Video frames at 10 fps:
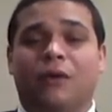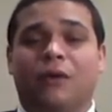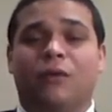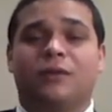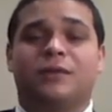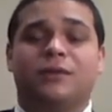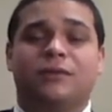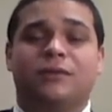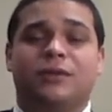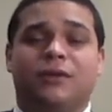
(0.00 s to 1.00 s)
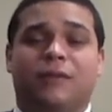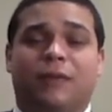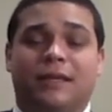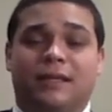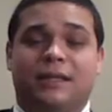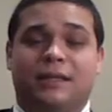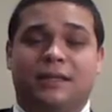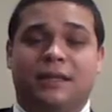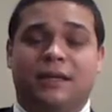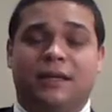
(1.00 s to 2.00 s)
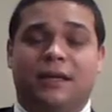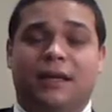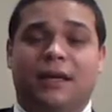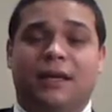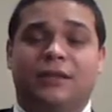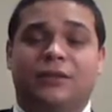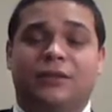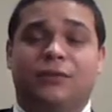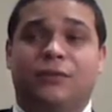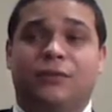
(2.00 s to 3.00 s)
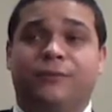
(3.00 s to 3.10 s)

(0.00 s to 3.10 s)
who will soon turn the presidency into